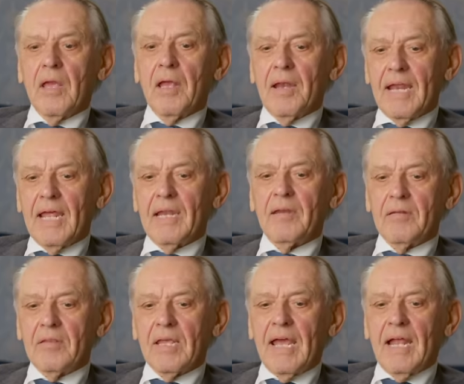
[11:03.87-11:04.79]
We
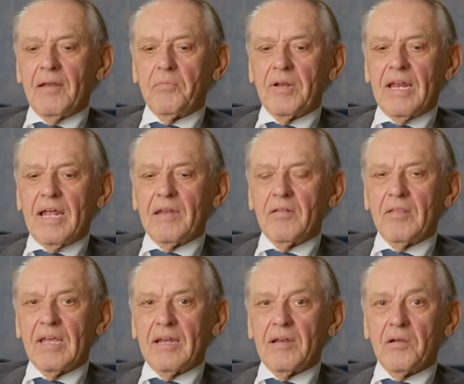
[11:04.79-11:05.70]
landed
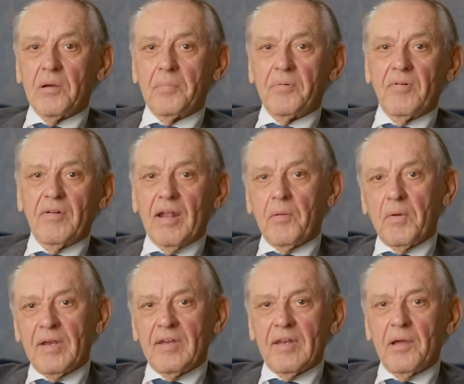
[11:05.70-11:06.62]
the helicopter and I
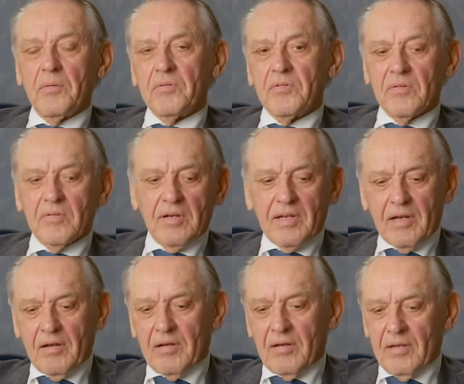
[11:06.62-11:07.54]
went down to a
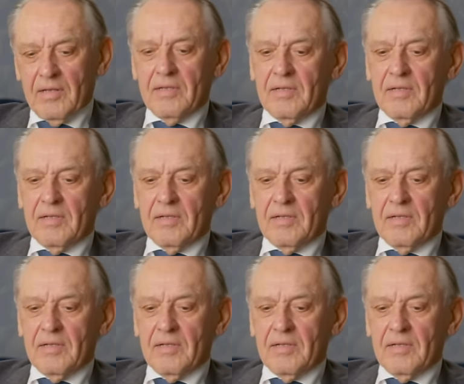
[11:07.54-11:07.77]
little